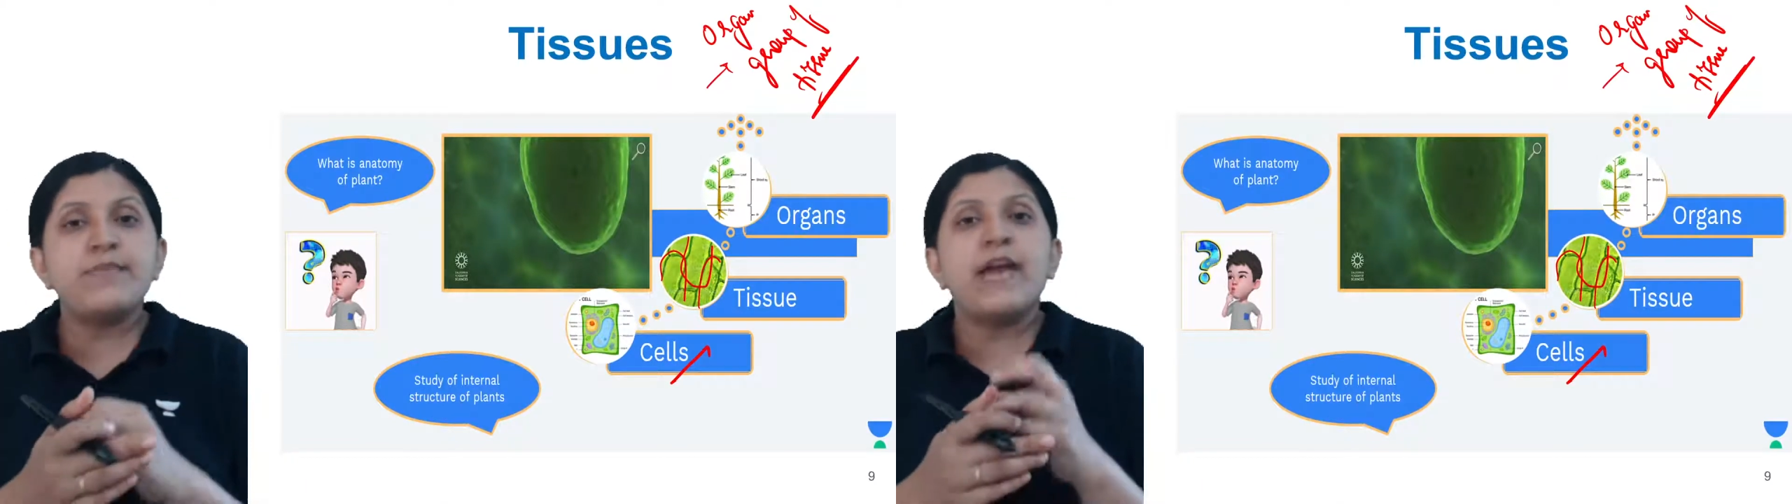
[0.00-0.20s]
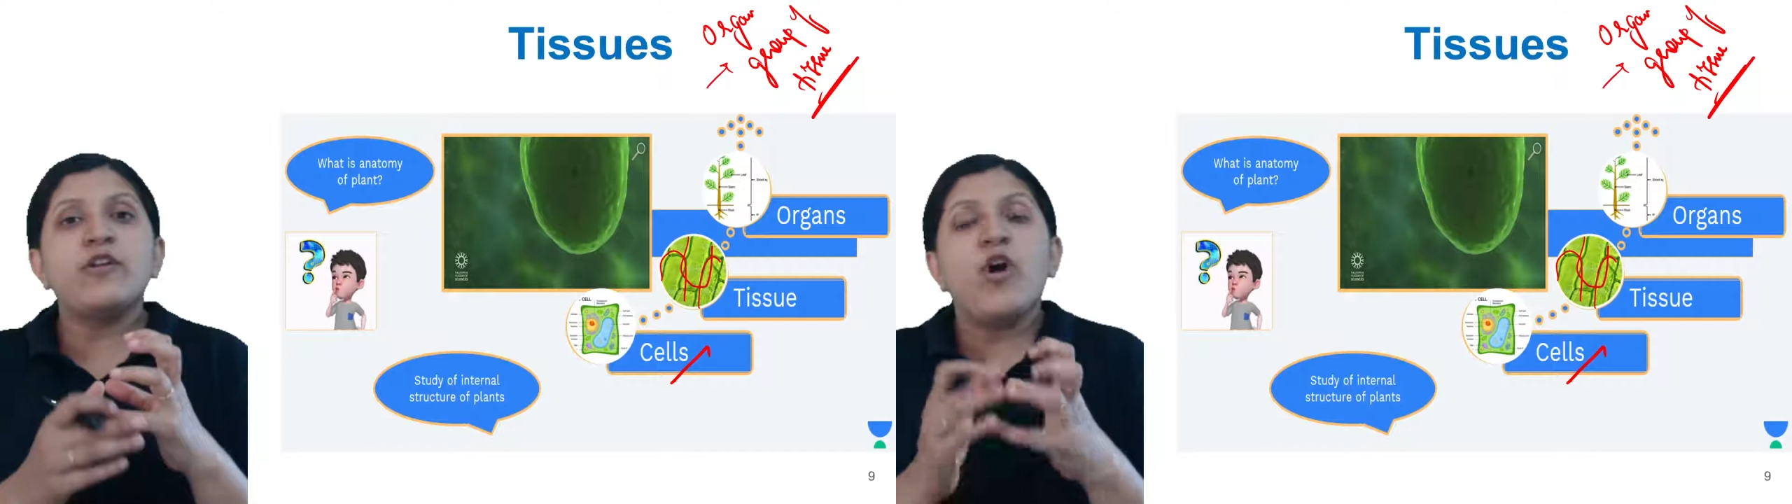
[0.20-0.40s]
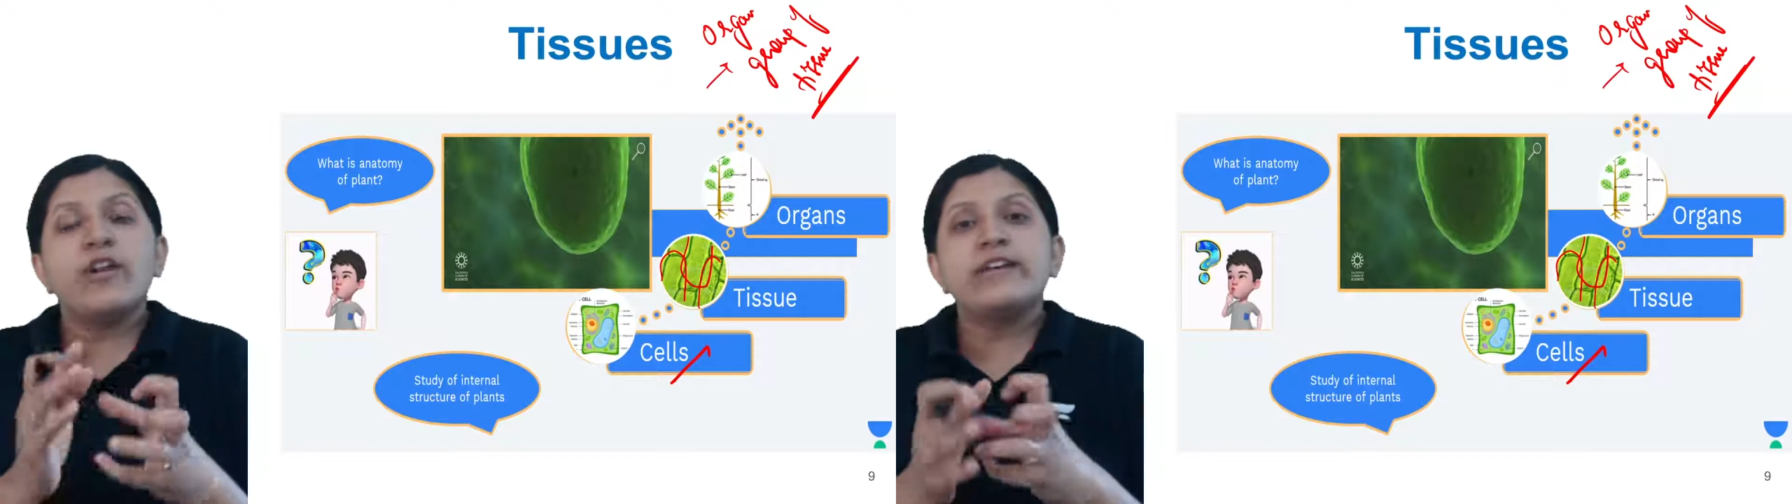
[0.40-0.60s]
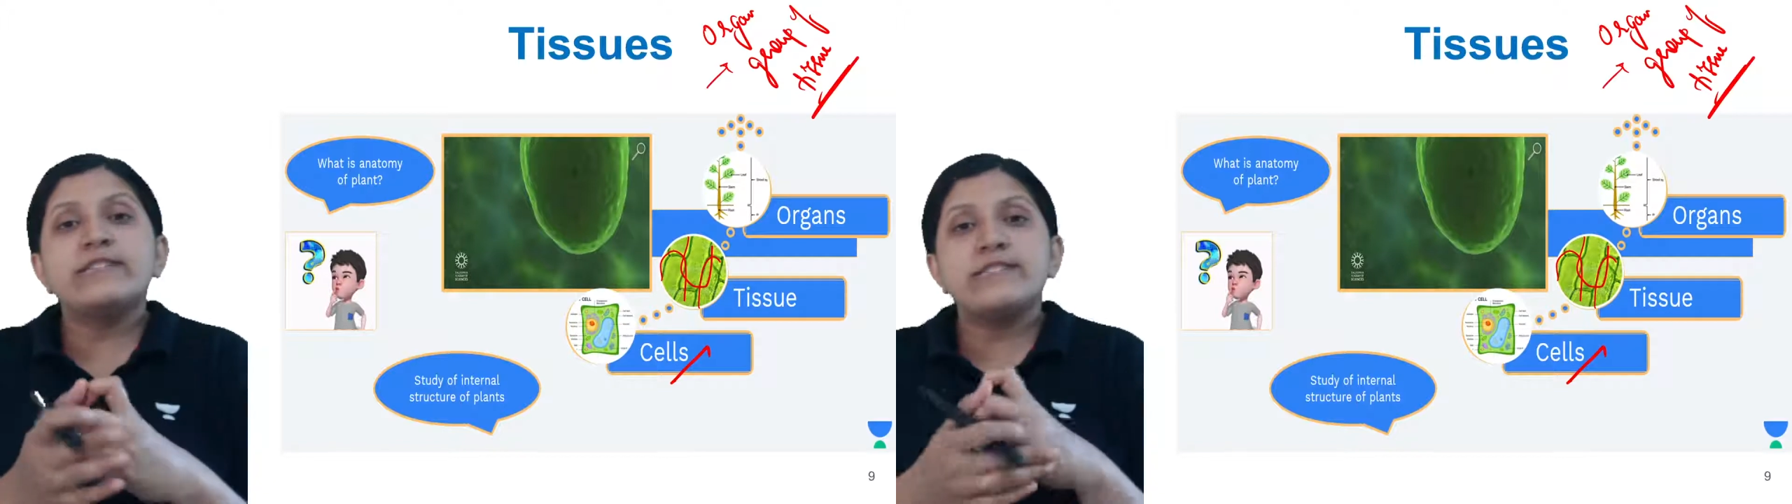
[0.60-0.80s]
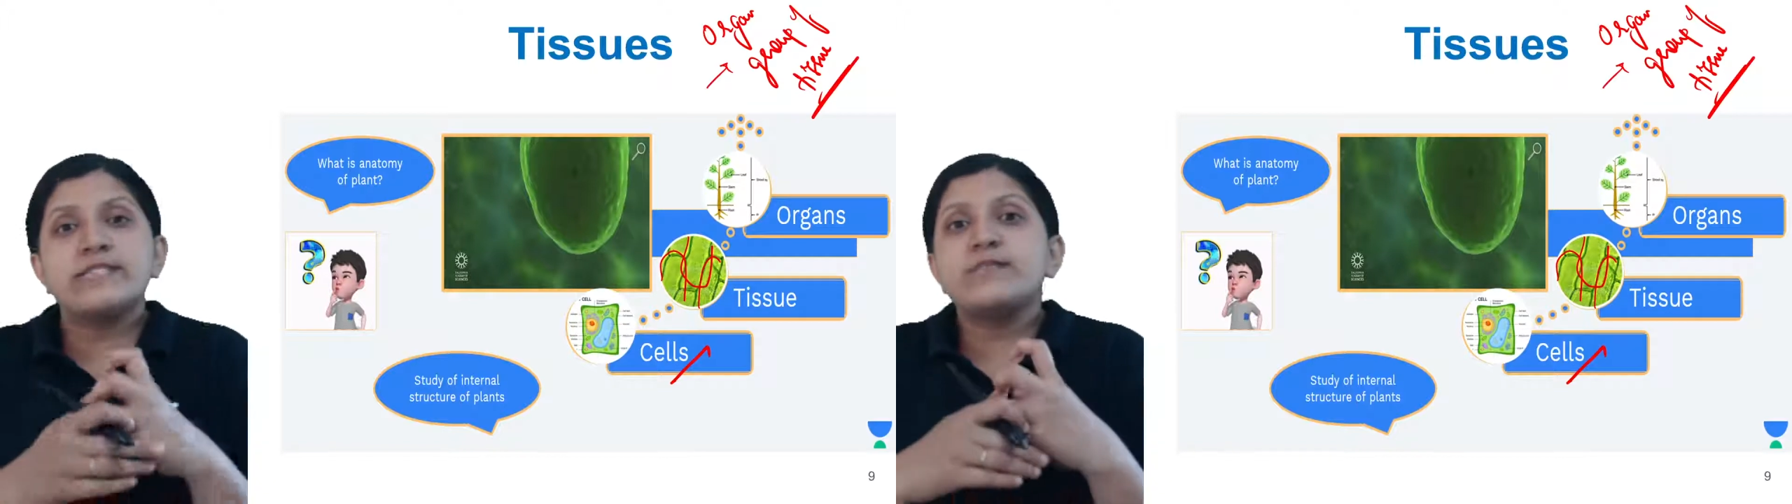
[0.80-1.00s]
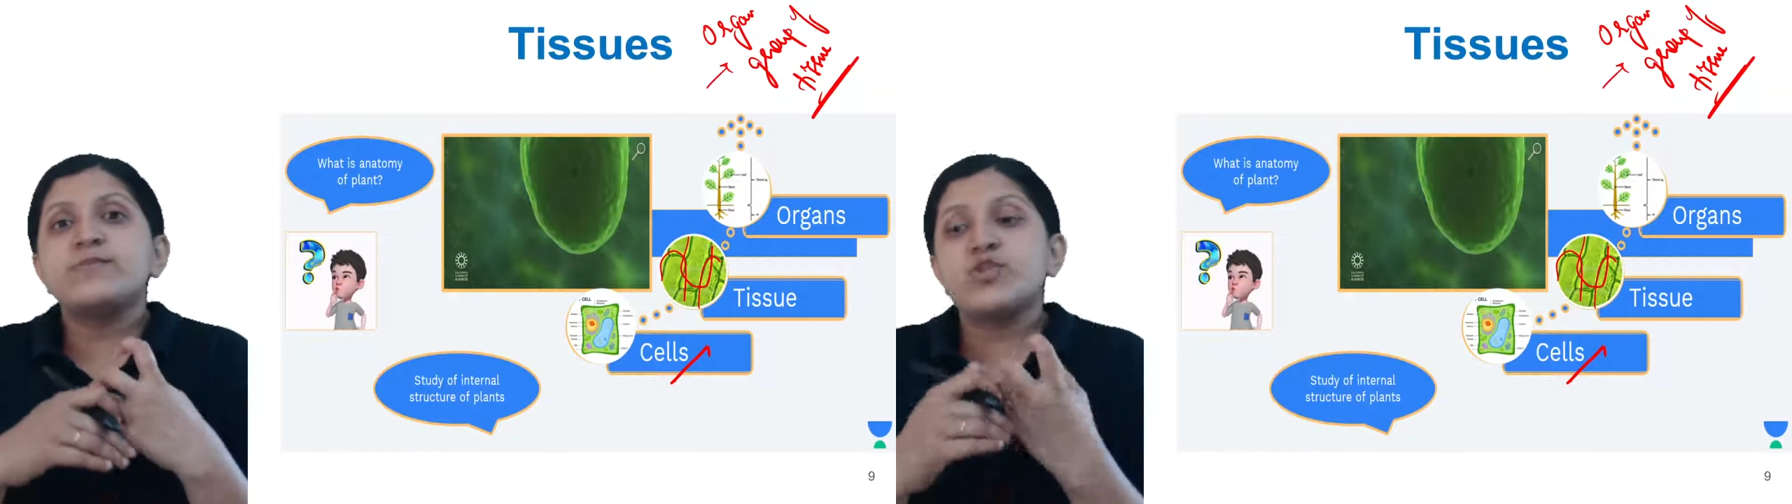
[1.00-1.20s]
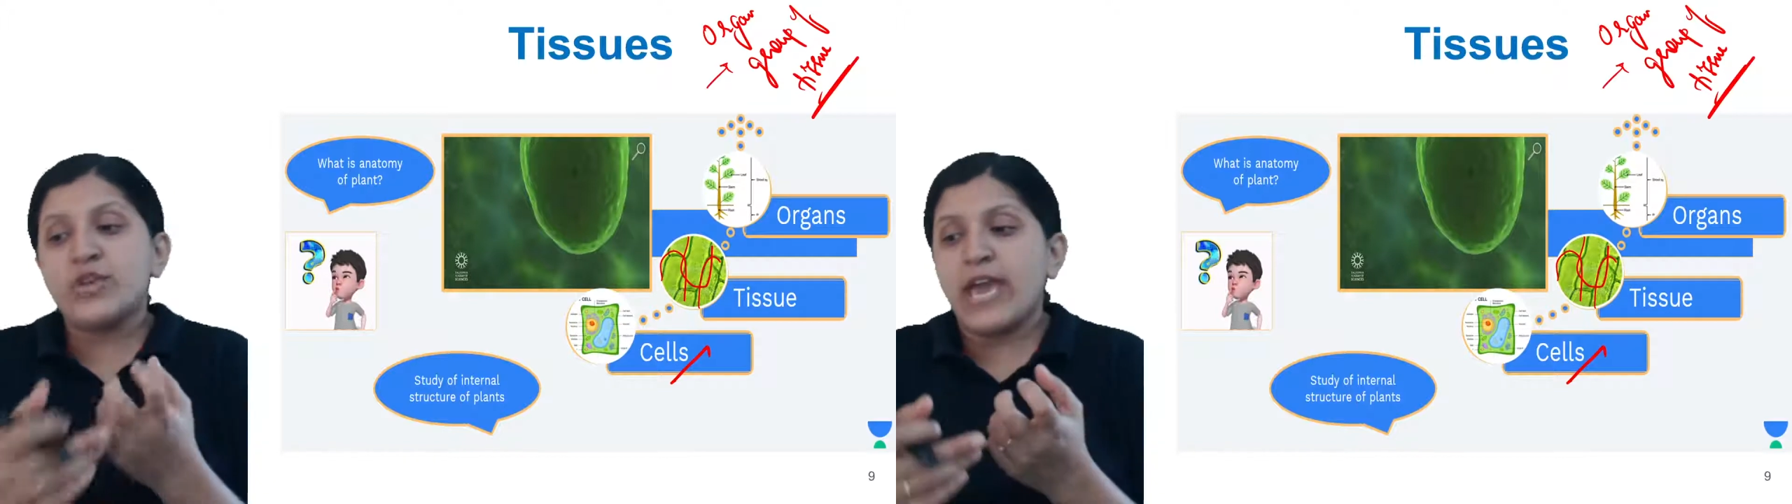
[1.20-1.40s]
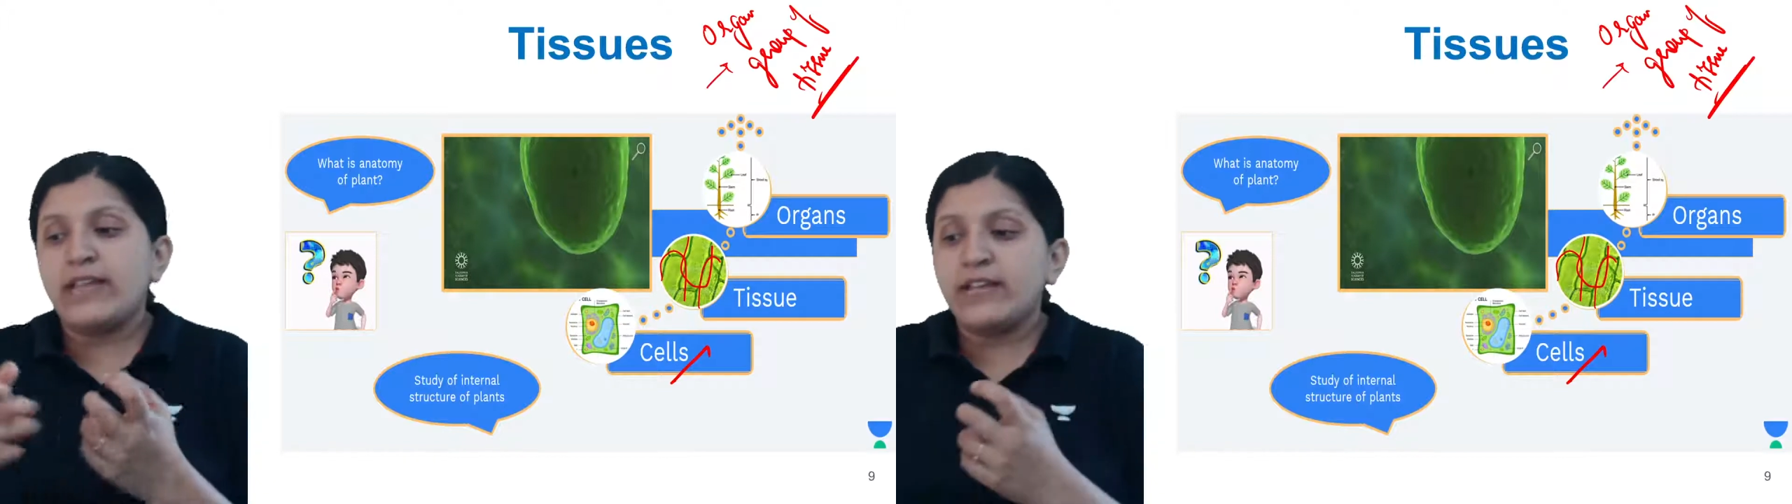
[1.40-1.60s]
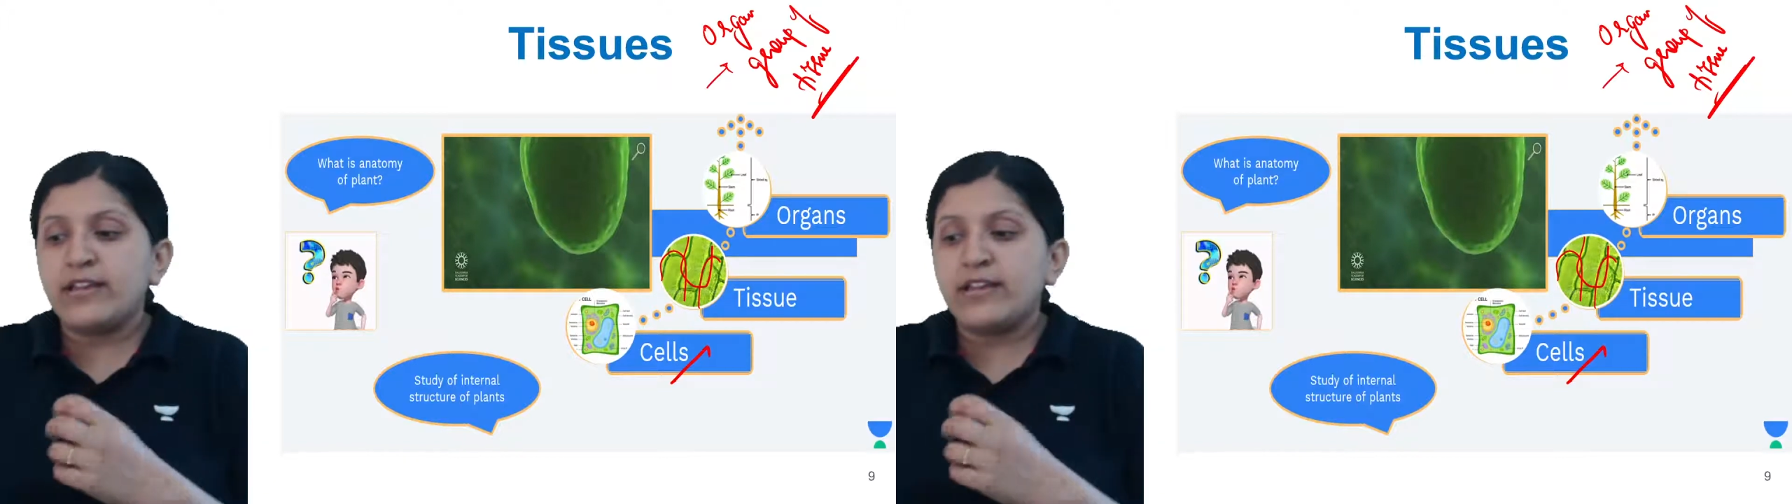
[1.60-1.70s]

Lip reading: and organ system together